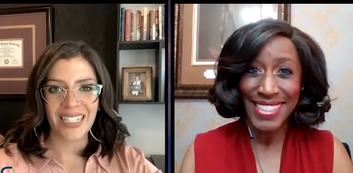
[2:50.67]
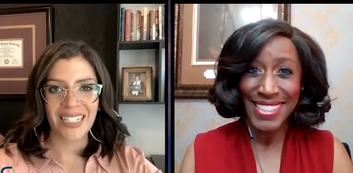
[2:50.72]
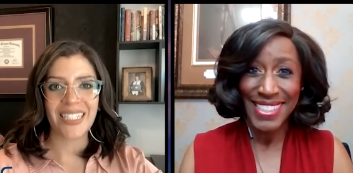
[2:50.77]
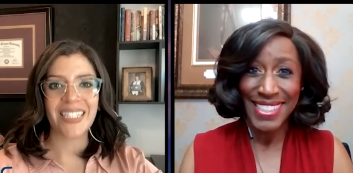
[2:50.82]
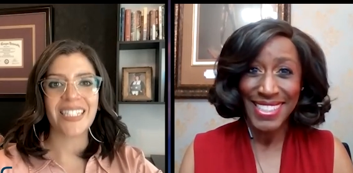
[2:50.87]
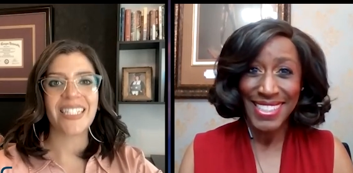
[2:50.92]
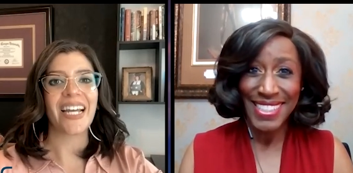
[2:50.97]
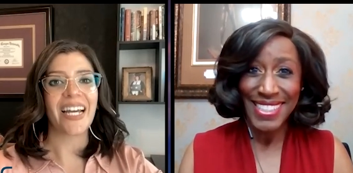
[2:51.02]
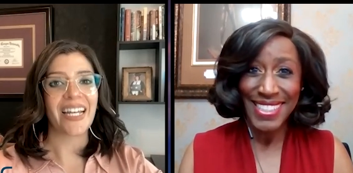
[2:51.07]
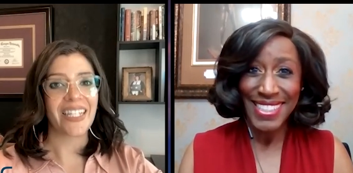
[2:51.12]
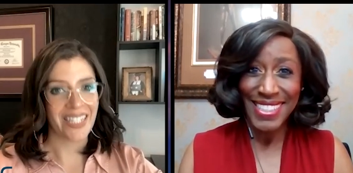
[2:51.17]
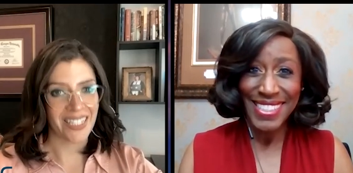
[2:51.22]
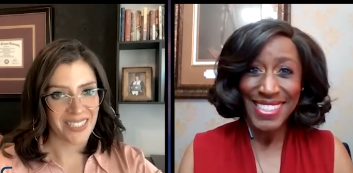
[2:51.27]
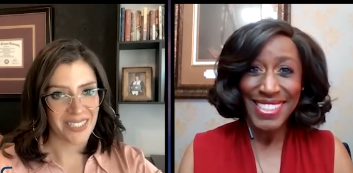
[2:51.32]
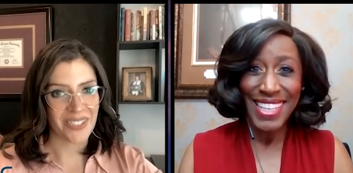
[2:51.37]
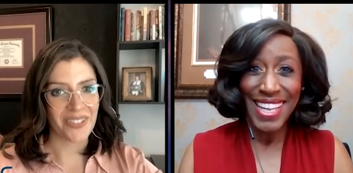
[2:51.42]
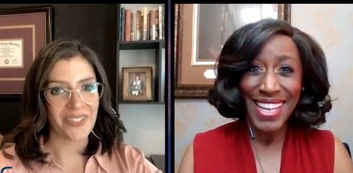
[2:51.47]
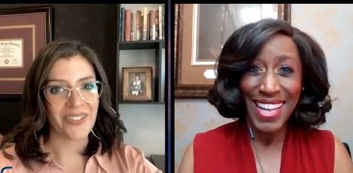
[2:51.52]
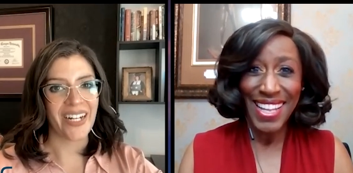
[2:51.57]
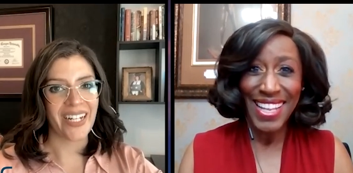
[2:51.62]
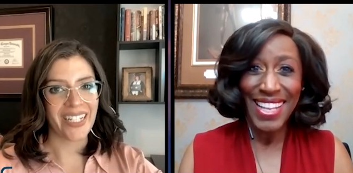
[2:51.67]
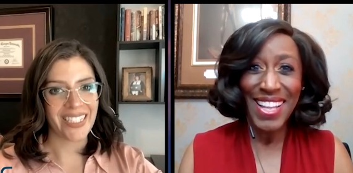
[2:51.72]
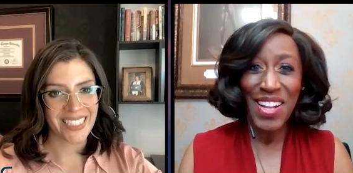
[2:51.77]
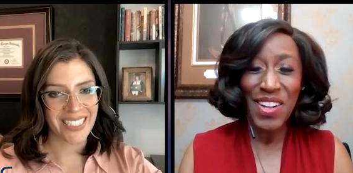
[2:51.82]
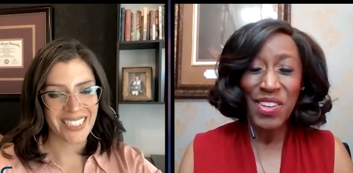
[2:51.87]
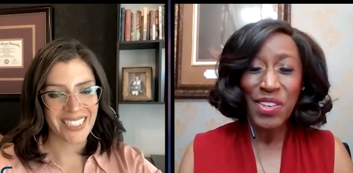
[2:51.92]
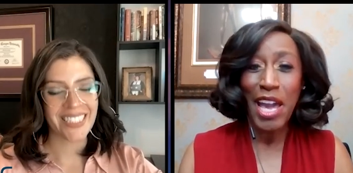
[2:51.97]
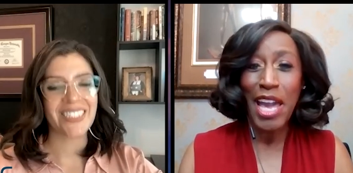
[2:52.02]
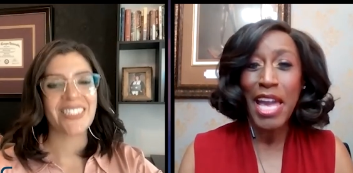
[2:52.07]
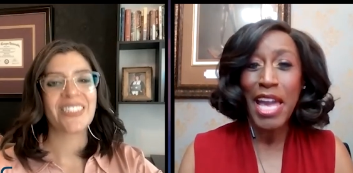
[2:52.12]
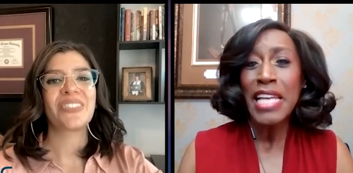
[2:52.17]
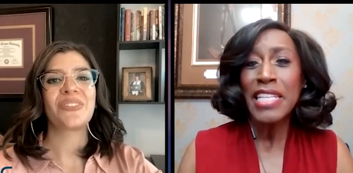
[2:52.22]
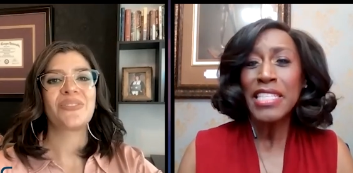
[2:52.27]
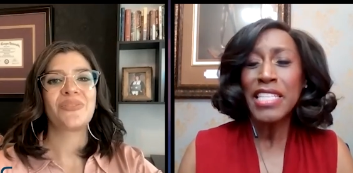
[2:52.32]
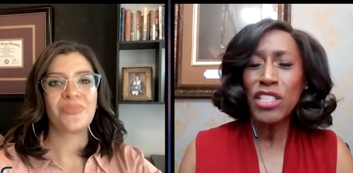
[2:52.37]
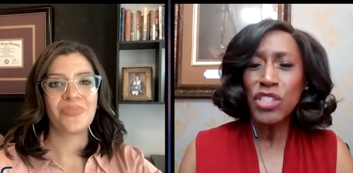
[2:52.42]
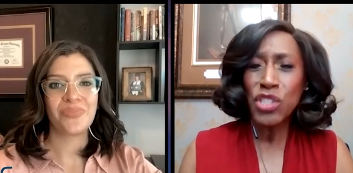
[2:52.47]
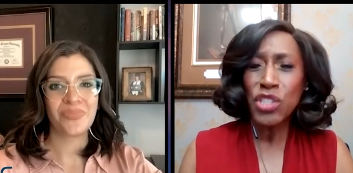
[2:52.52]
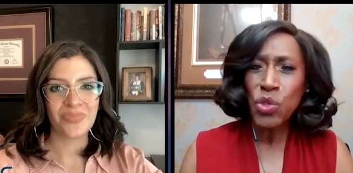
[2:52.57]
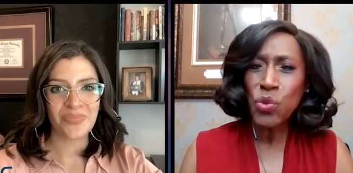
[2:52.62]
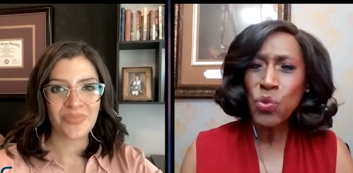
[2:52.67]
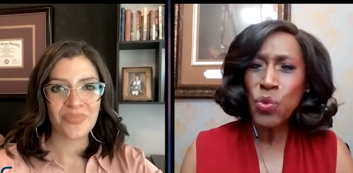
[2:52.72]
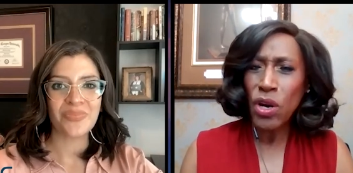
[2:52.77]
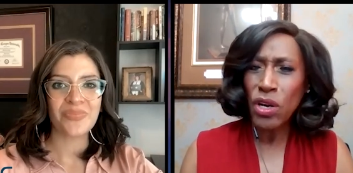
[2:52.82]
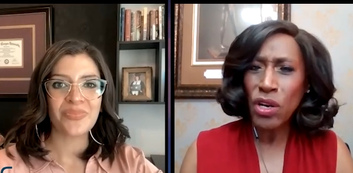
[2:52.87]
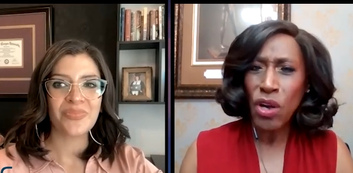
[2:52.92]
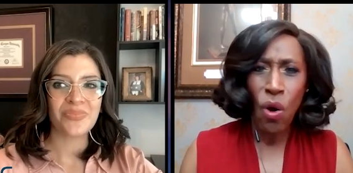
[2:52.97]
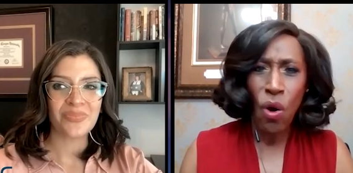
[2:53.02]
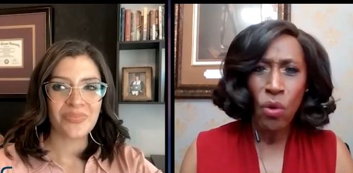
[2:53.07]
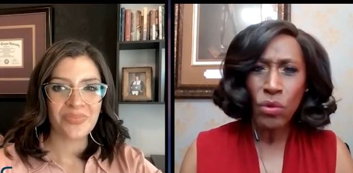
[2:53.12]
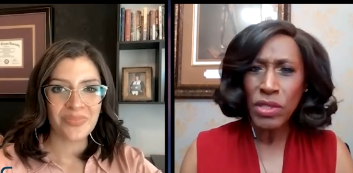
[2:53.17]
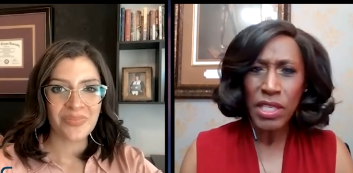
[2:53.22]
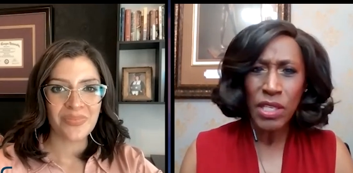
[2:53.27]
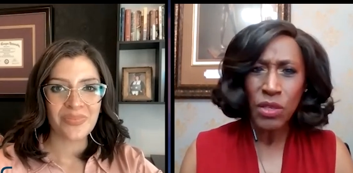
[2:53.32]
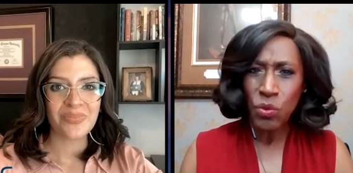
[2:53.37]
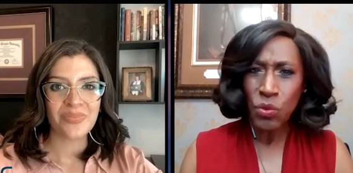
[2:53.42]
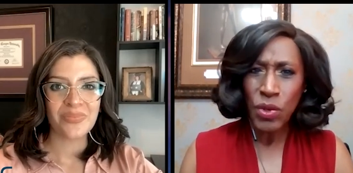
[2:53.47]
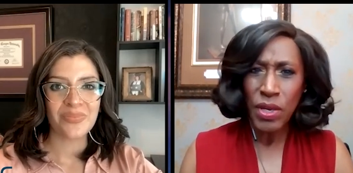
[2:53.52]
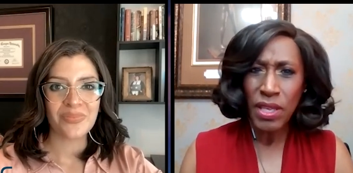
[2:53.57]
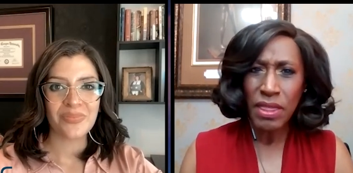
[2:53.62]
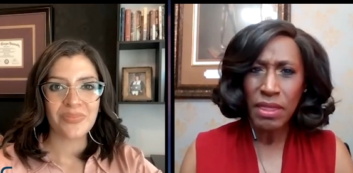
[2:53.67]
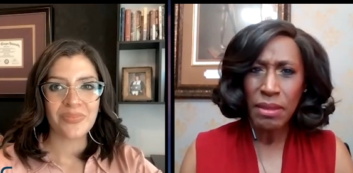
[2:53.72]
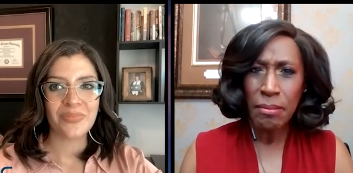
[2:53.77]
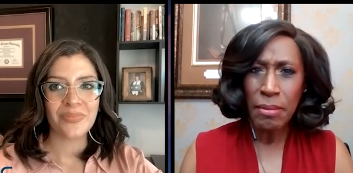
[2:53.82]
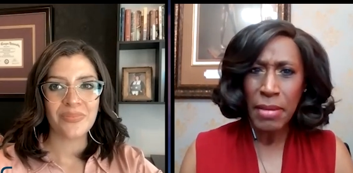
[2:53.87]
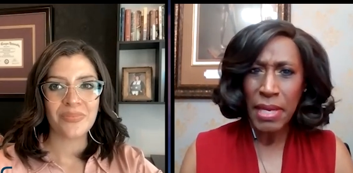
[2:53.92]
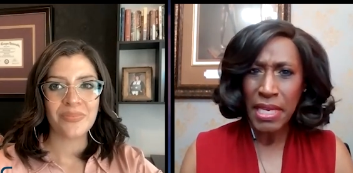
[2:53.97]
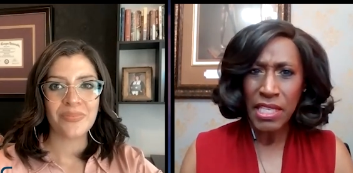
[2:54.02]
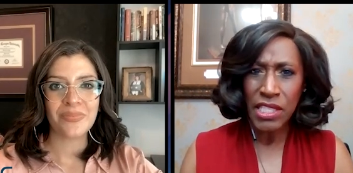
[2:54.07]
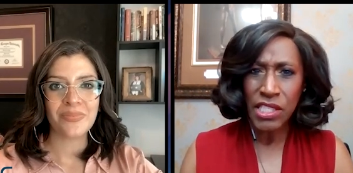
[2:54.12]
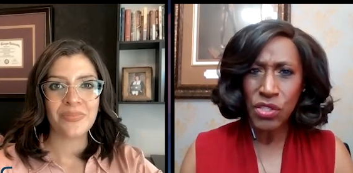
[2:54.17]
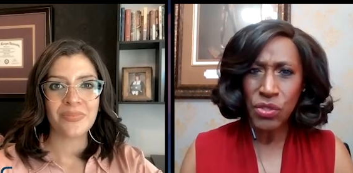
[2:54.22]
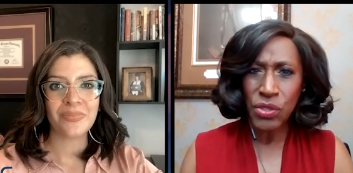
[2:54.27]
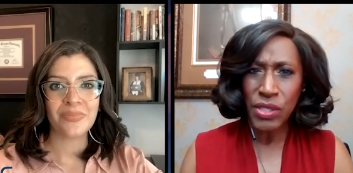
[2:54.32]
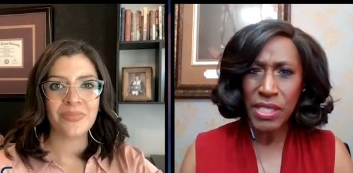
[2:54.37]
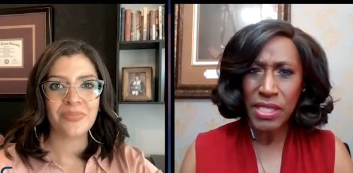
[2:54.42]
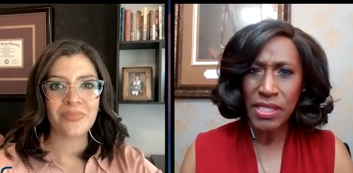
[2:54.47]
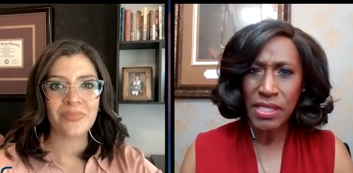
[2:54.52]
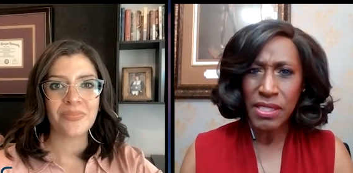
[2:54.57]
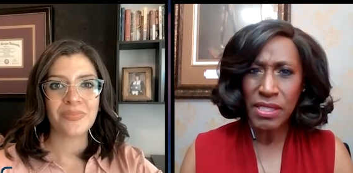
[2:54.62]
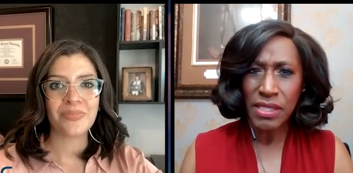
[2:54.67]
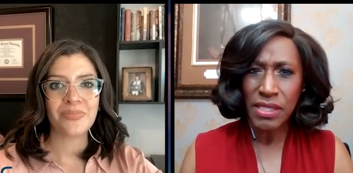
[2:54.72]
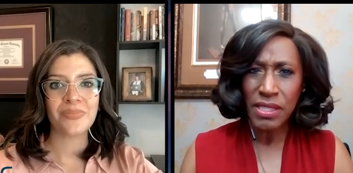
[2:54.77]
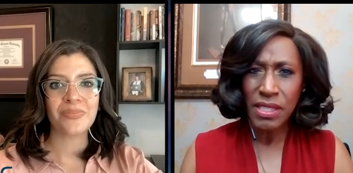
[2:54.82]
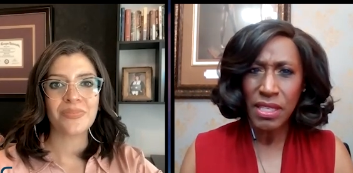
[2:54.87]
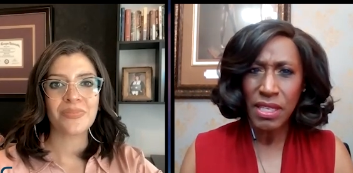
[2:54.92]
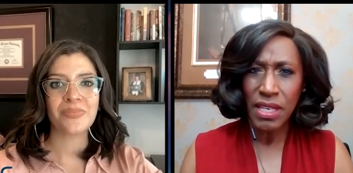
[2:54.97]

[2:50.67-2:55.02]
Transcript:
Speaker 1: Yeah, that's correct. Yeah. Okay. Now, do you work only with ministries?